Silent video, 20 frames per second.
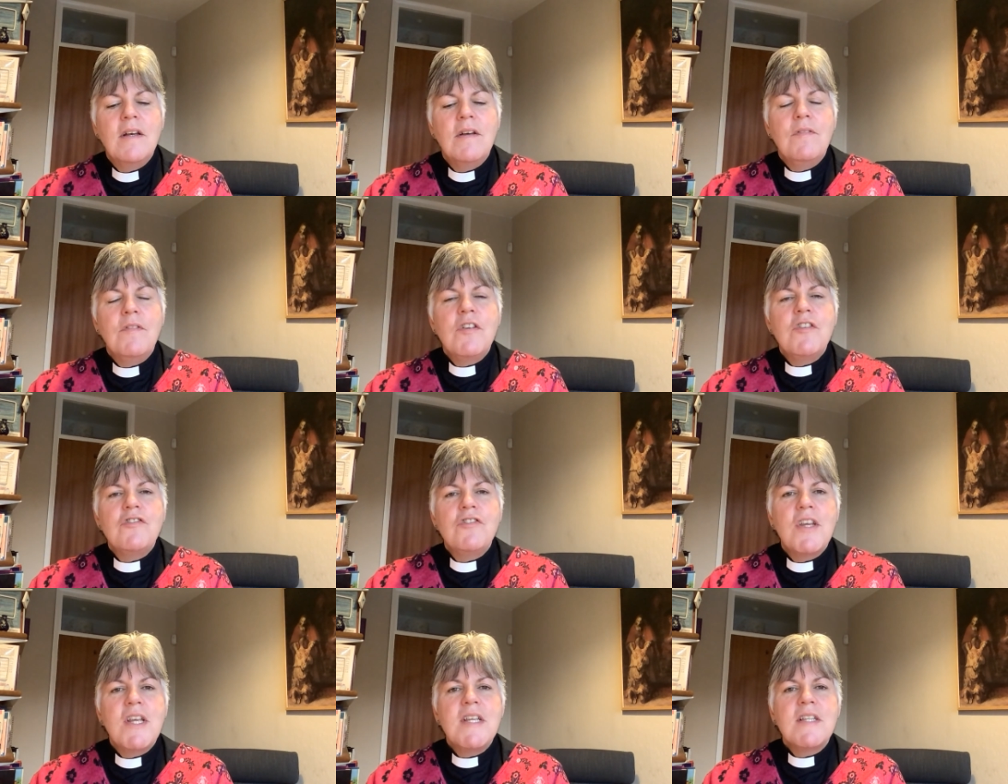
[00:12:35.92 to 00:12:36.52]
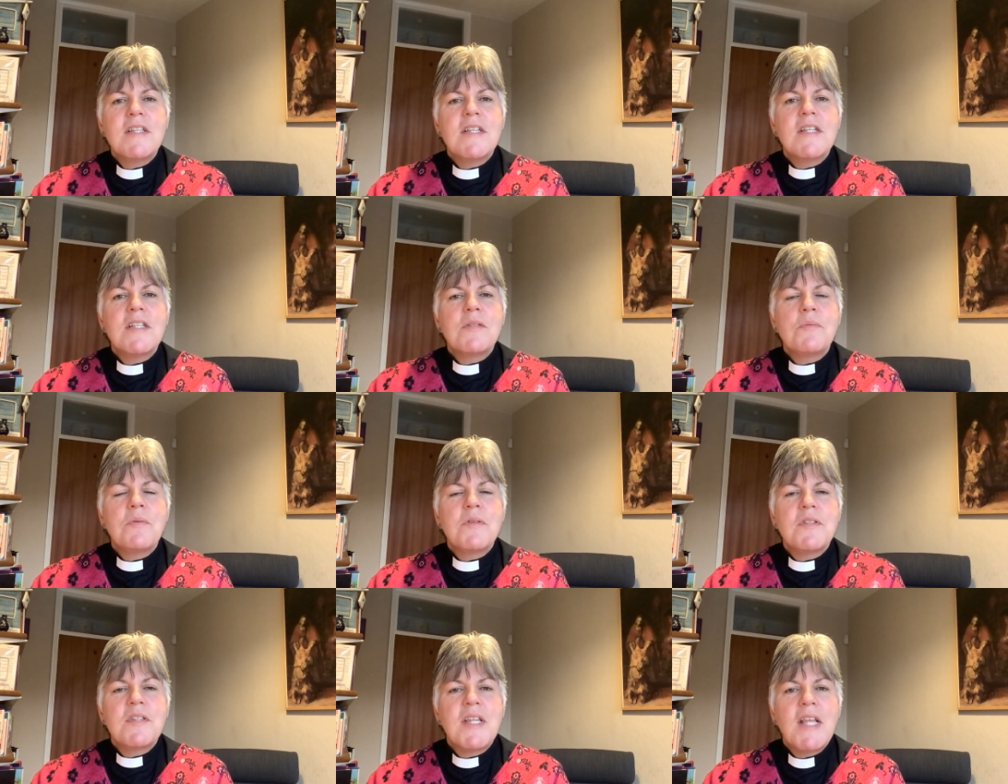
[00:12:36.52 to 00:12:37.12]
for Jesus
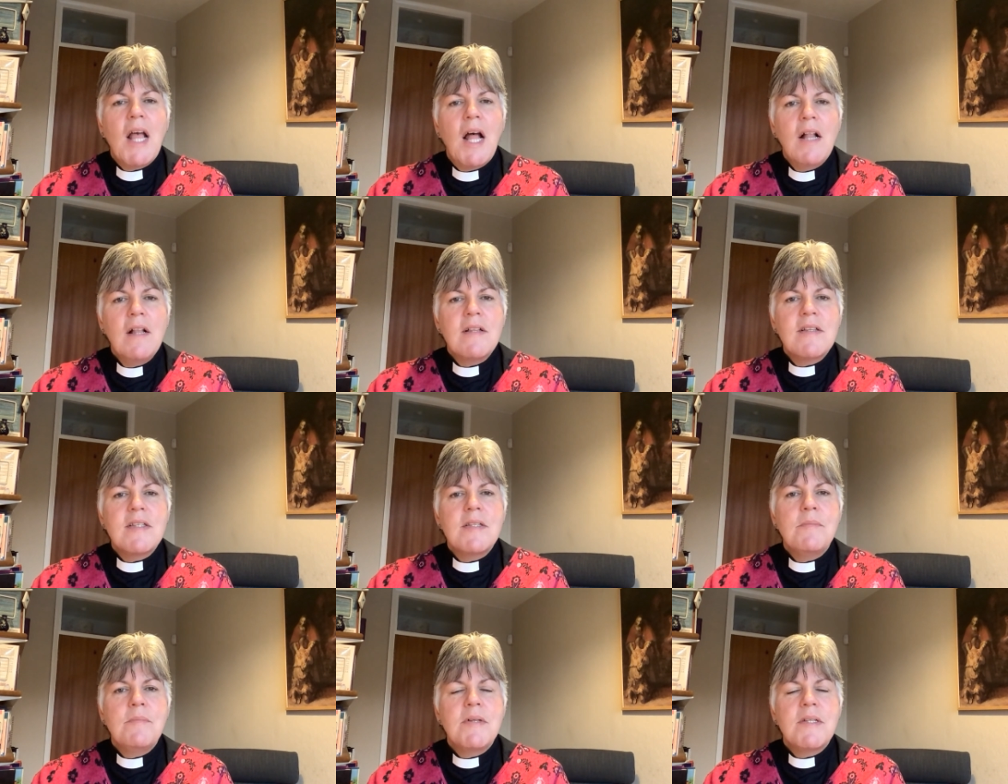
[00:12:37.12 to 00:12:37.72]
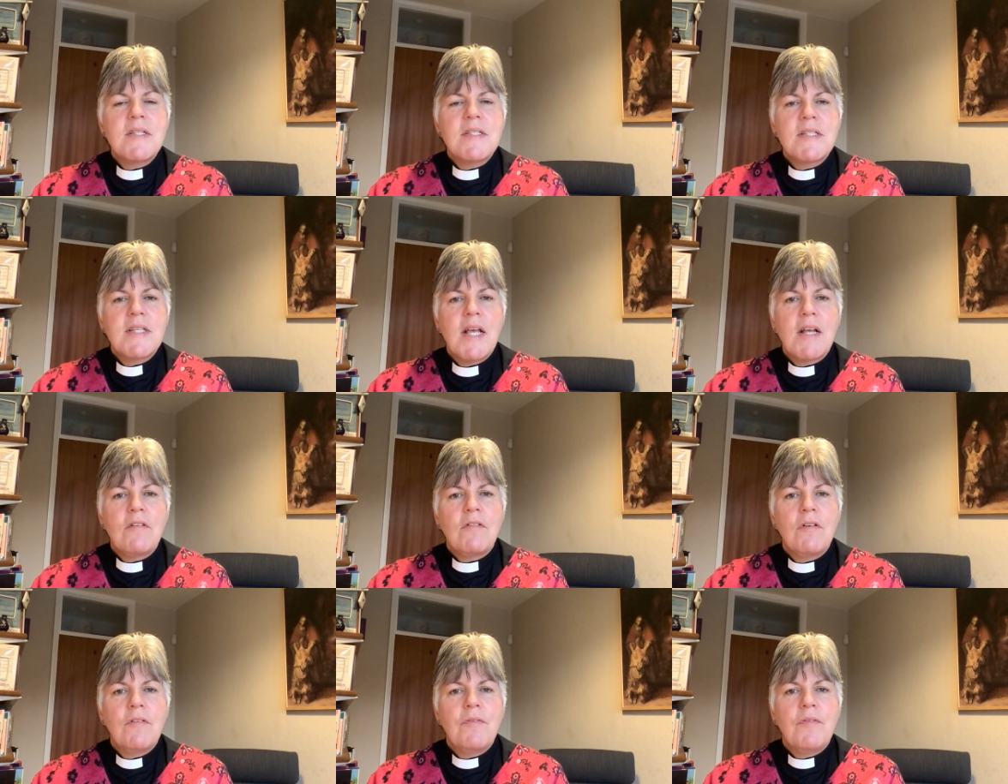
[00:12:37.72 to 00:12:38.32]
was the ultimate
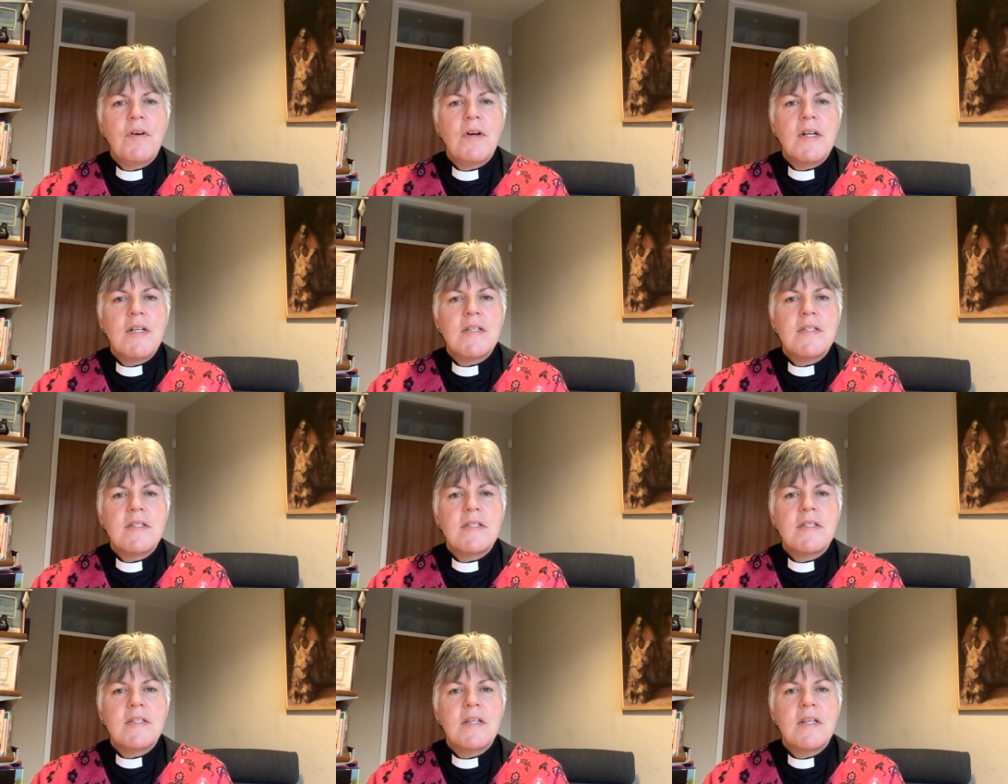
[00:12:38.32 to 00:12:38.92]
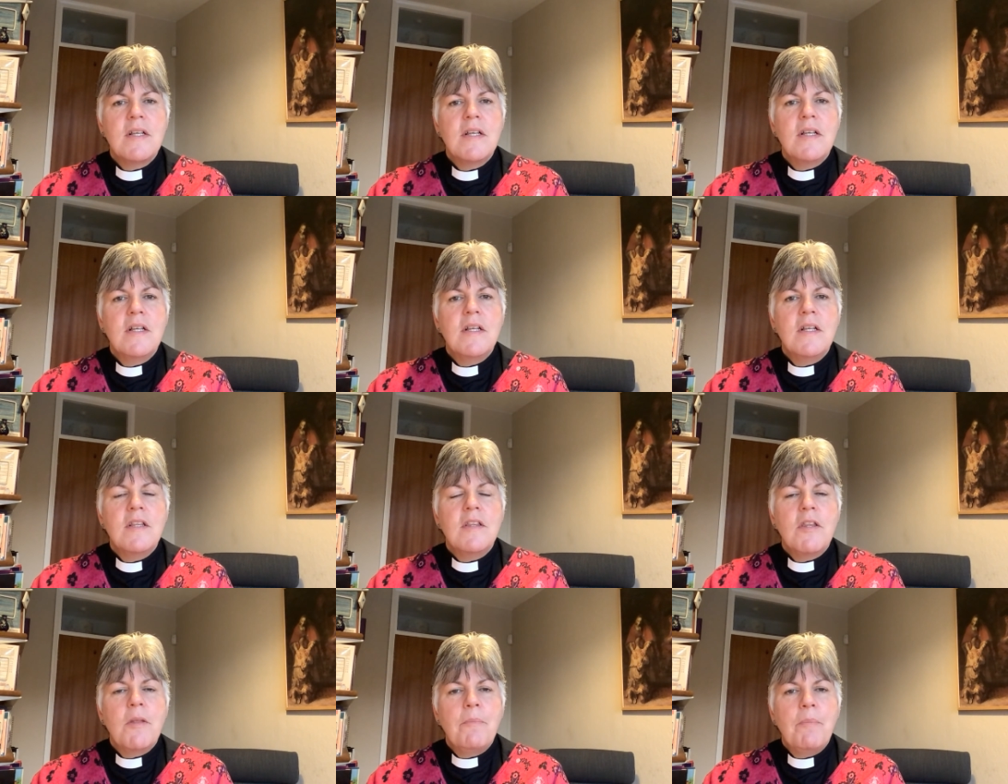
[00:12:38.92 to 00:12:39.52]
sacrifice,
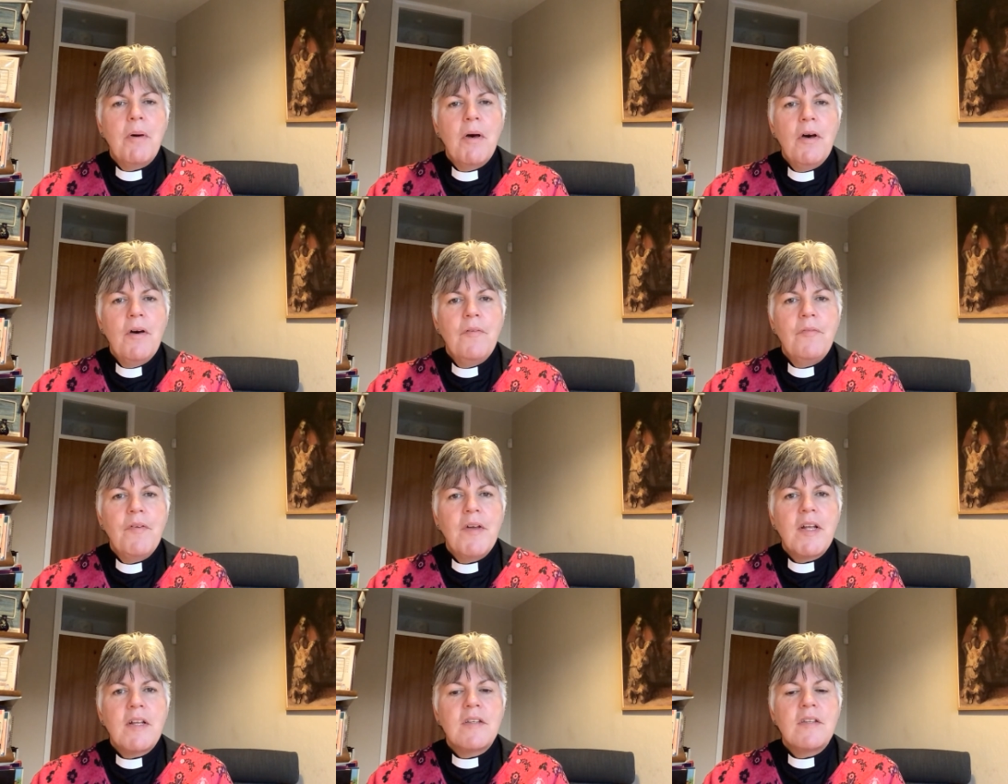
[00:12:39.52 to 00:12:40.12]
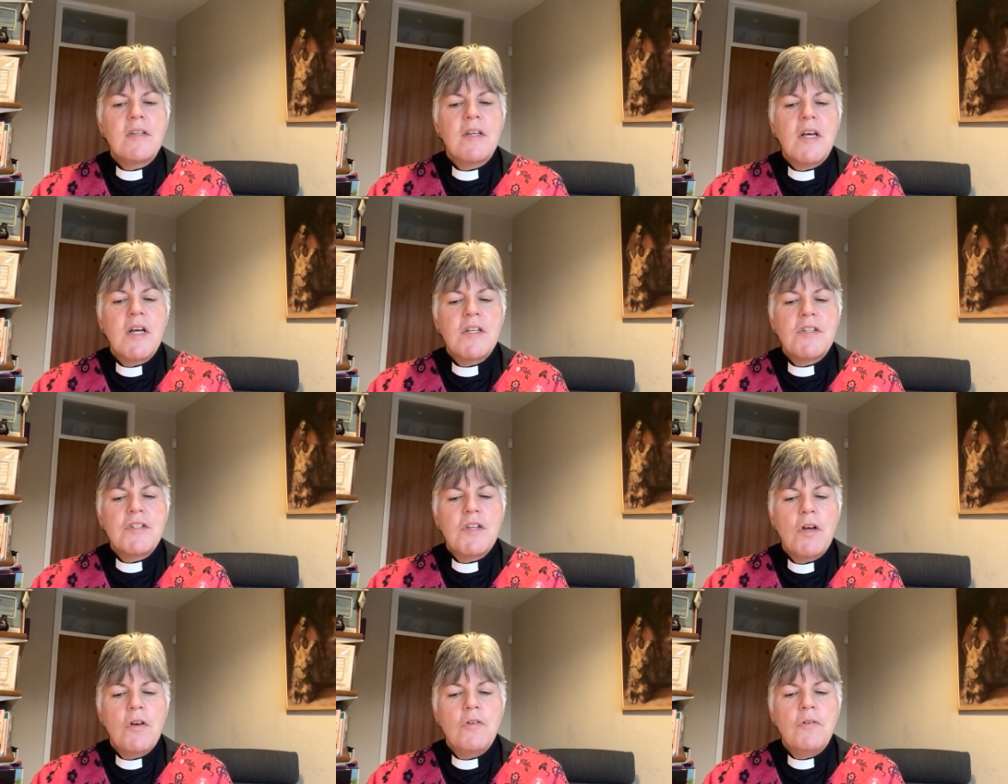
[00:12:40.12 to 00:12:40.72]
the perfect
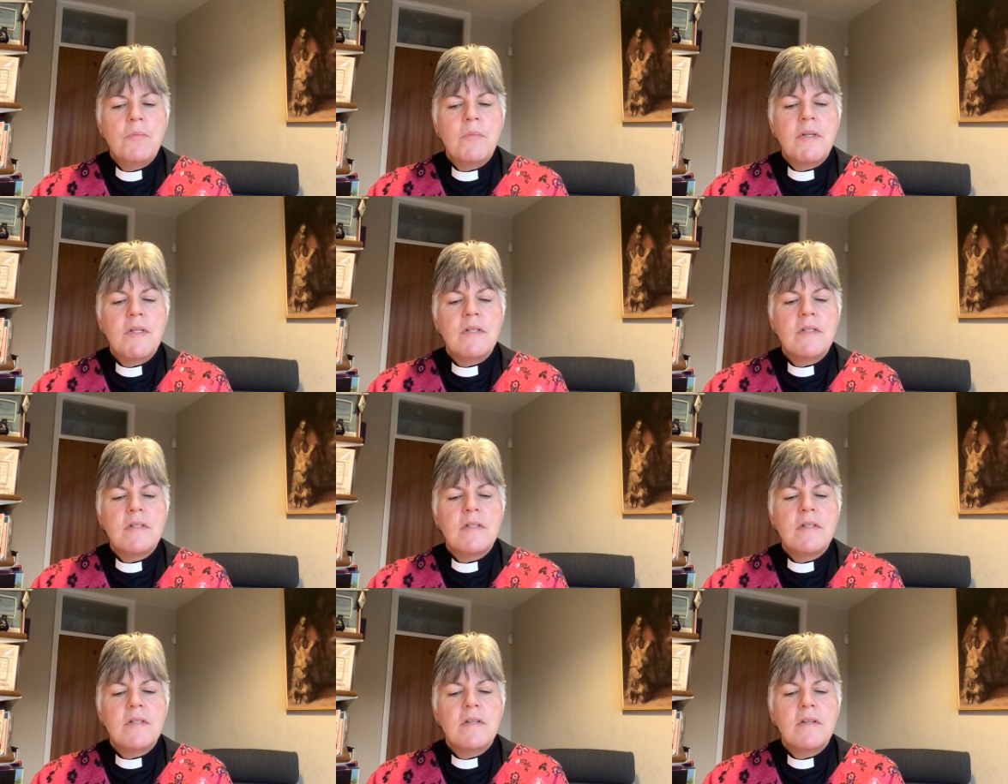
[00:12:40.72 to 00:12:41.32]
atonement.